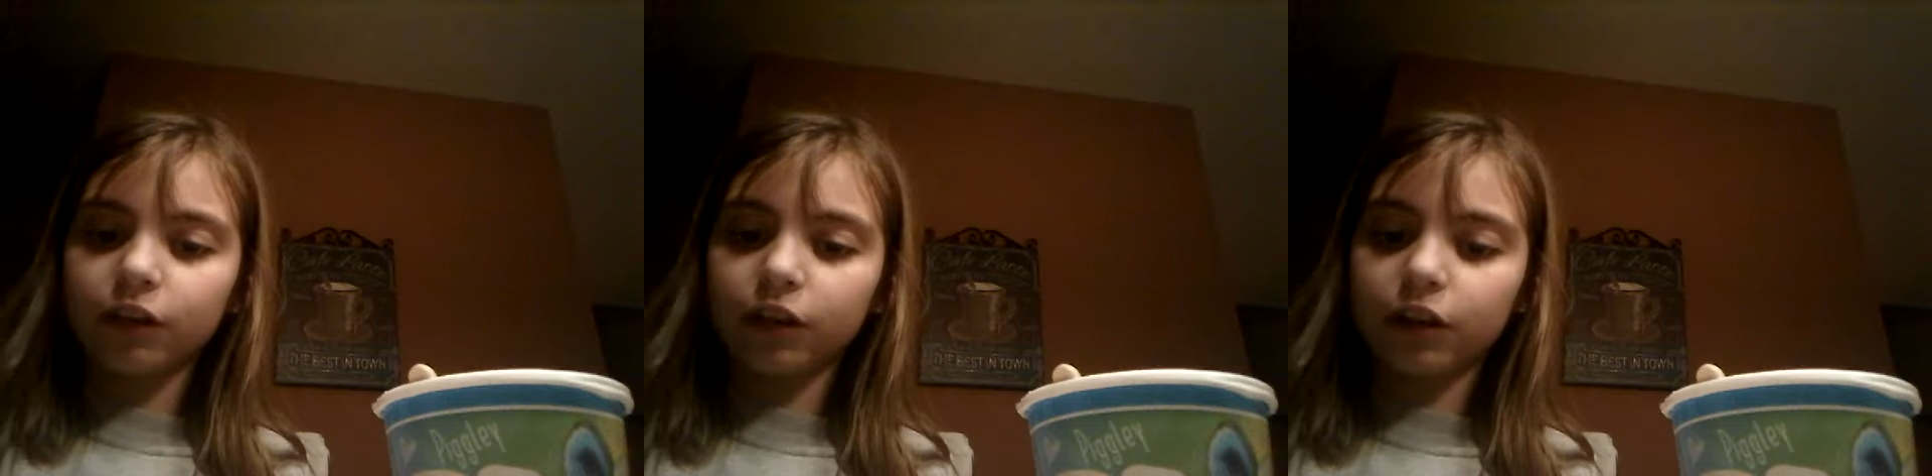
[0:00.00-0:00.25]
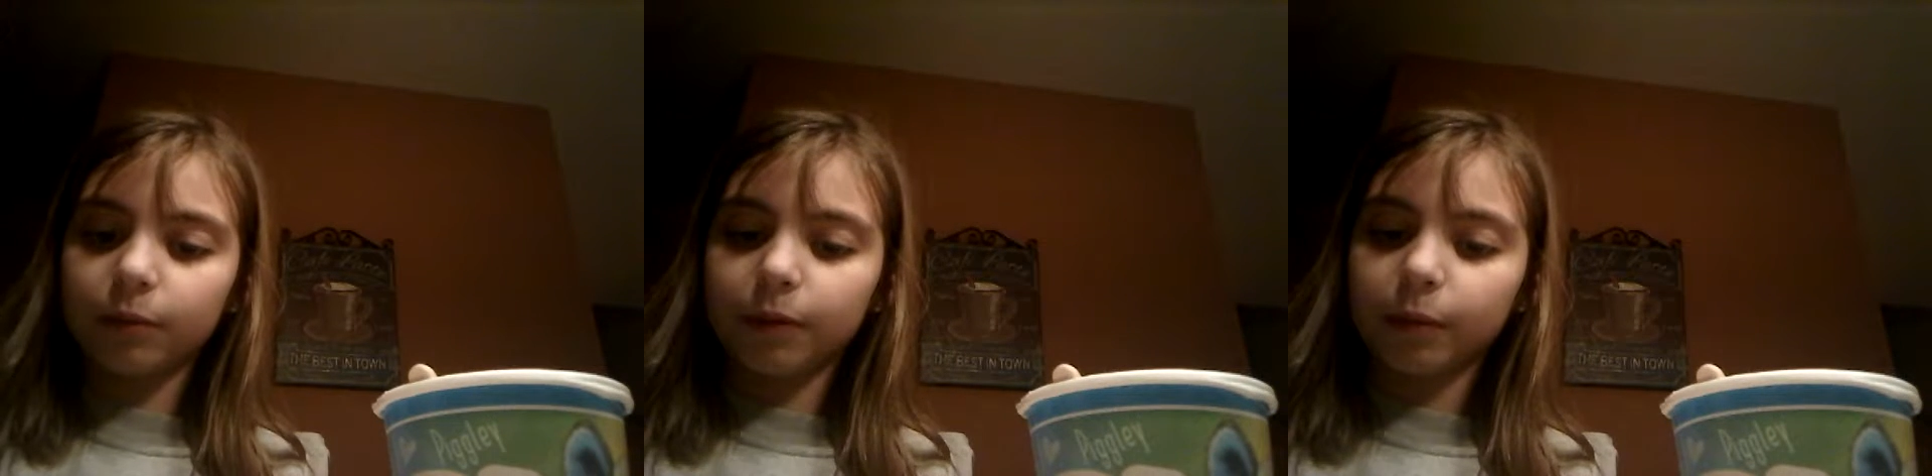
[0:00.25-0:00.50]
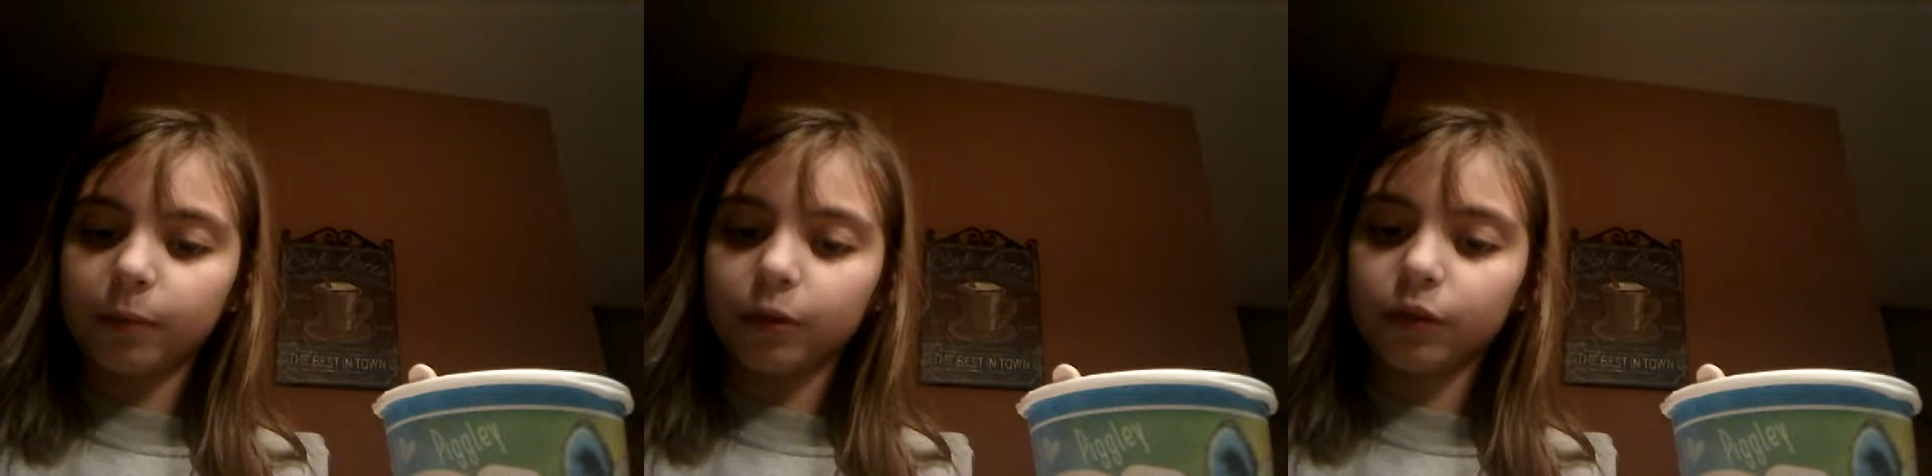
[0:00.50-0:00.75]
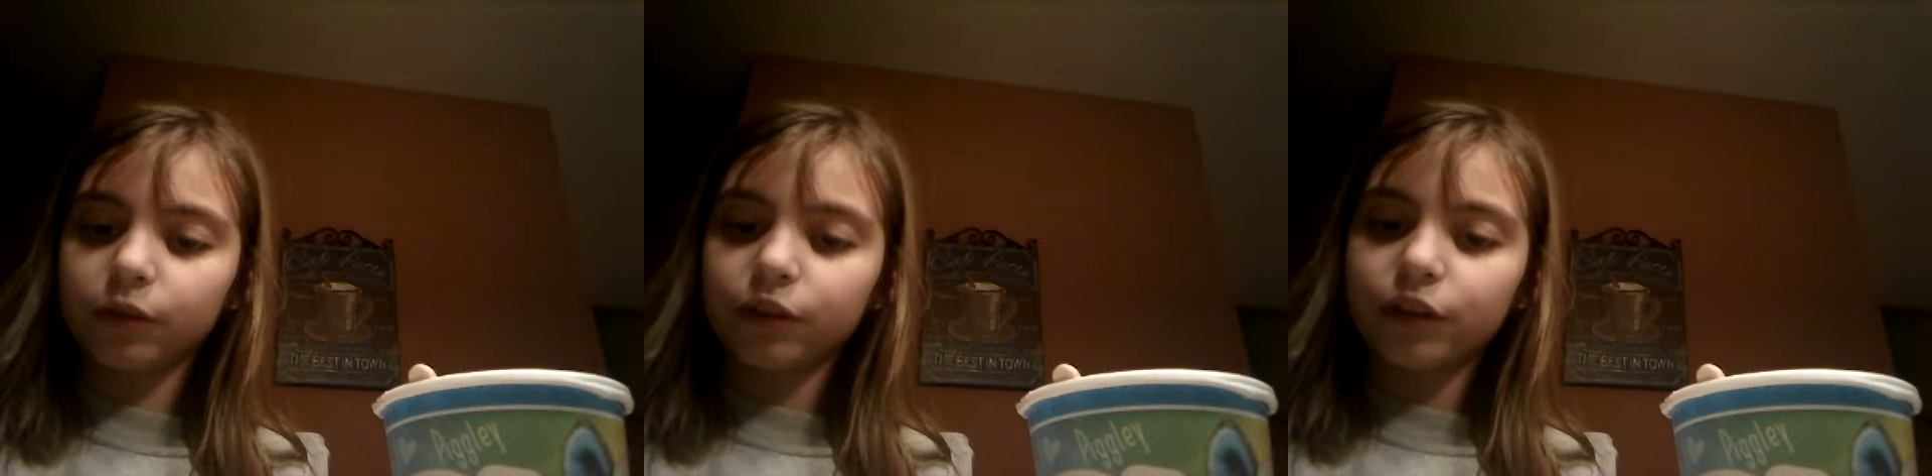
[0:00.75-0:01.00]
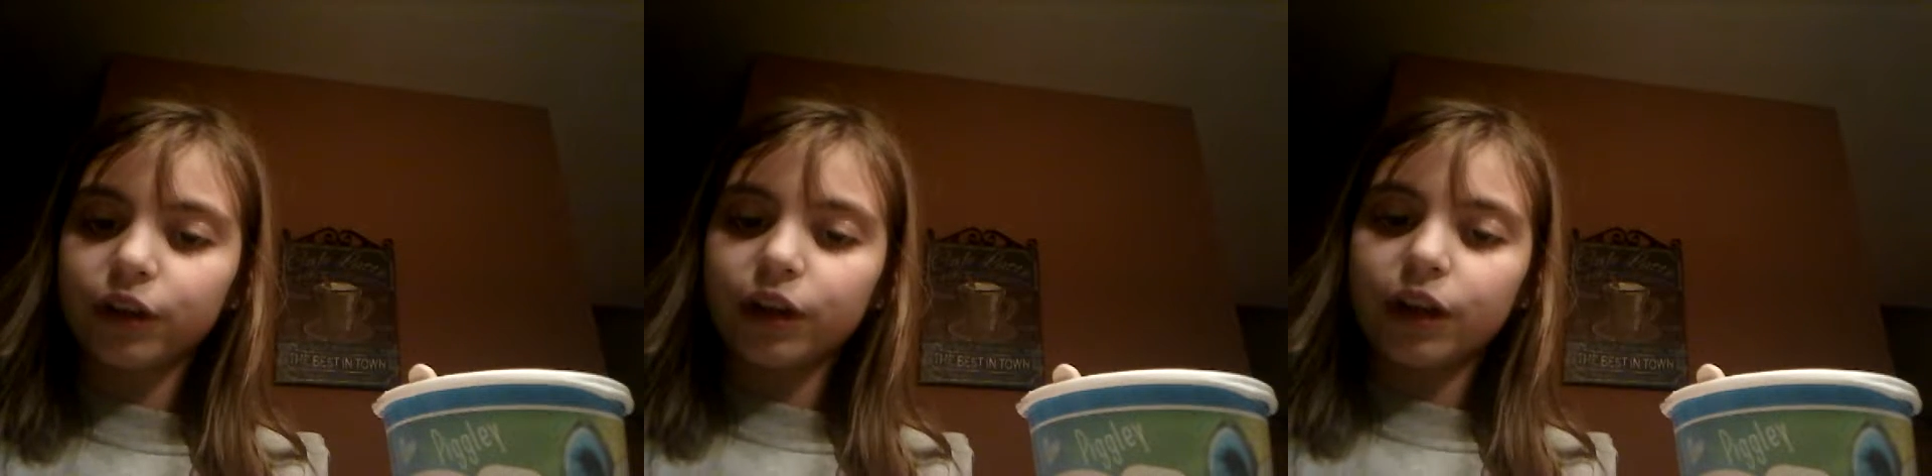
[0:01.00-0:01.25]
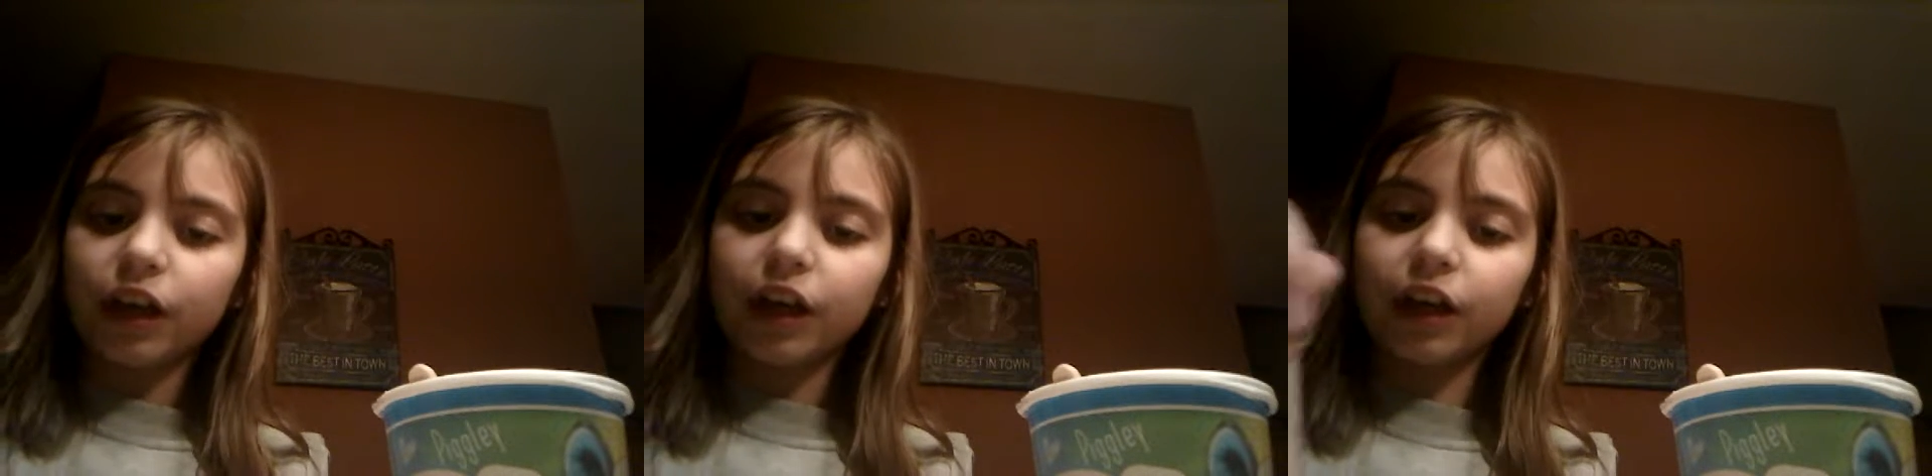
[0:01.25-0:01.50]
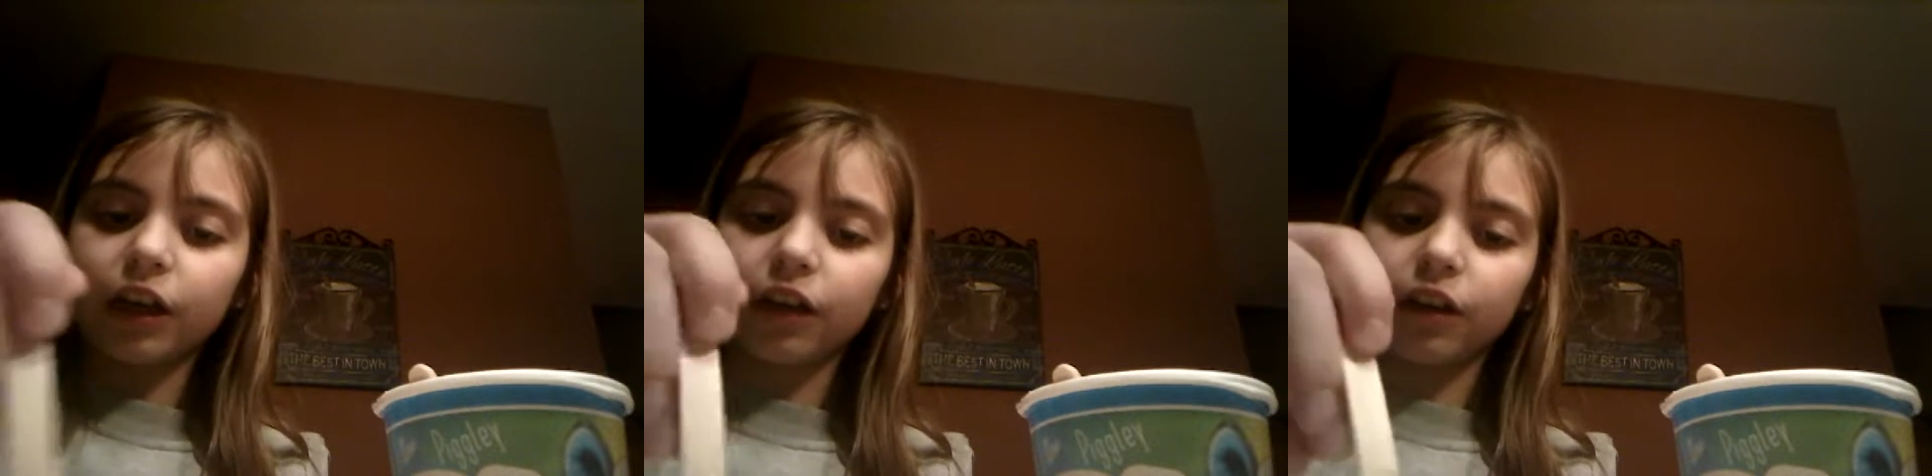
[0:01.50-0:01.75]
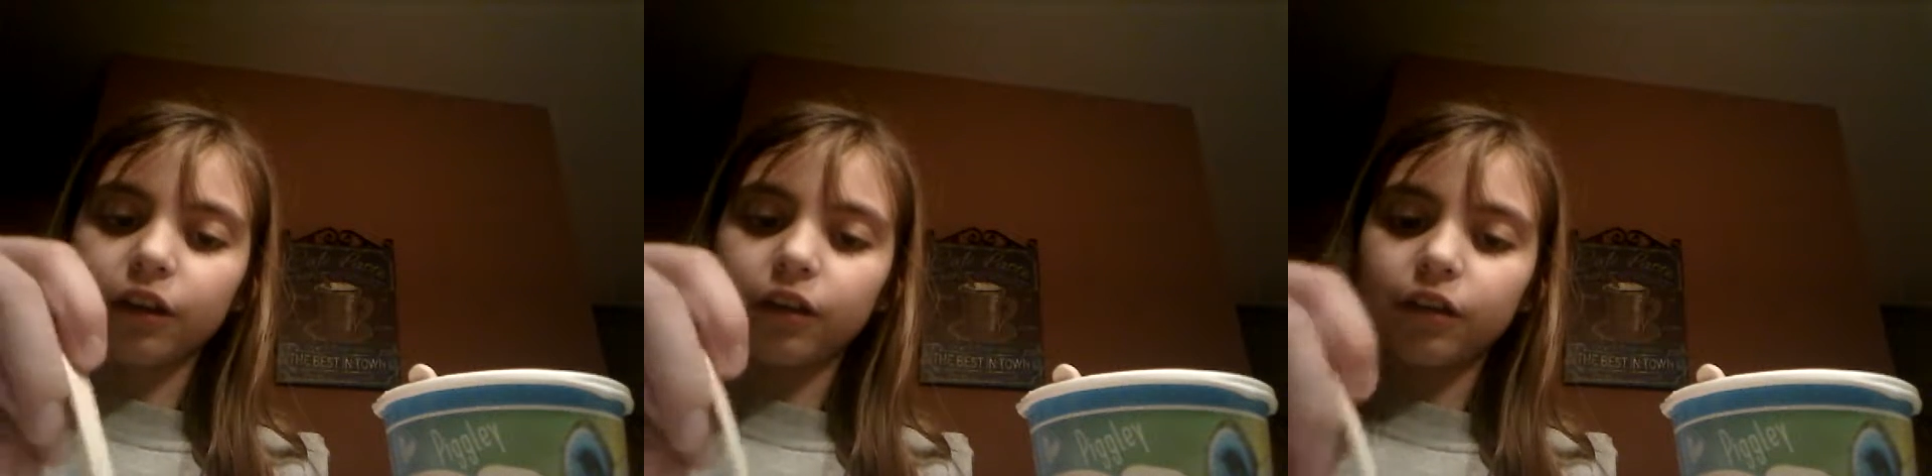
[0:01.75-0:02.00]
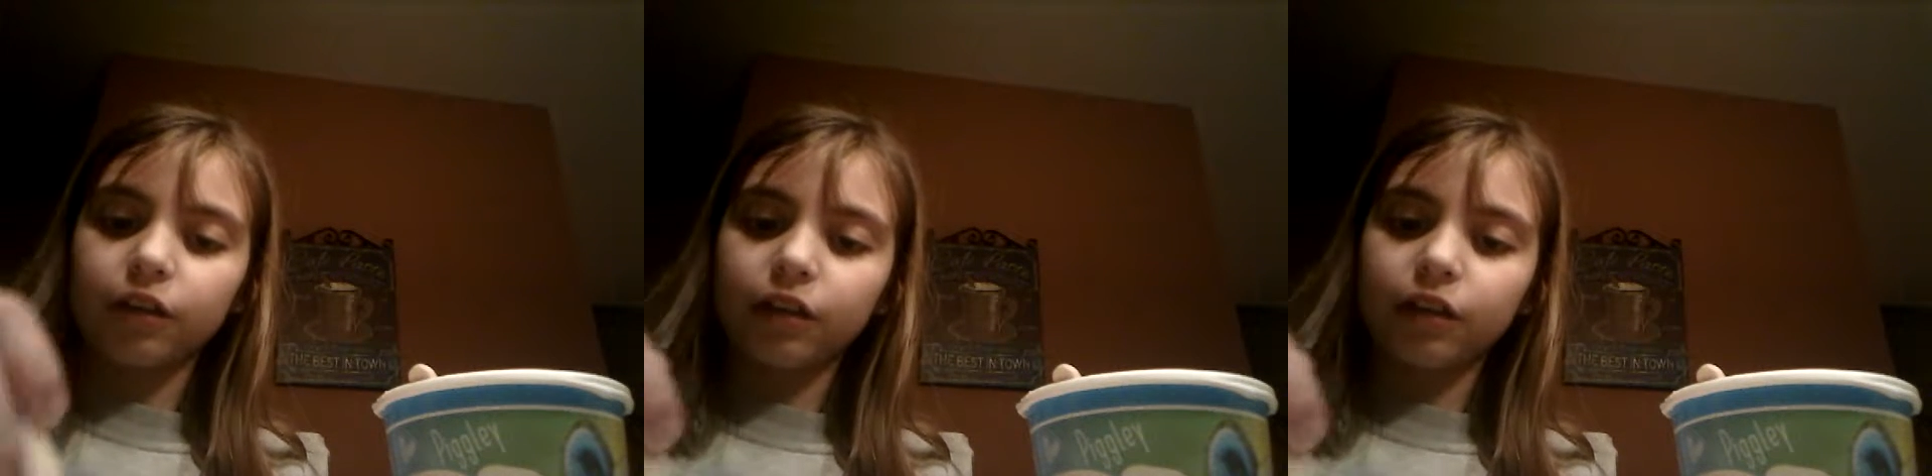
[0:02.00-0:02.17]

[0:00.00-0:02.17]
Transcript: ton of bubbles, and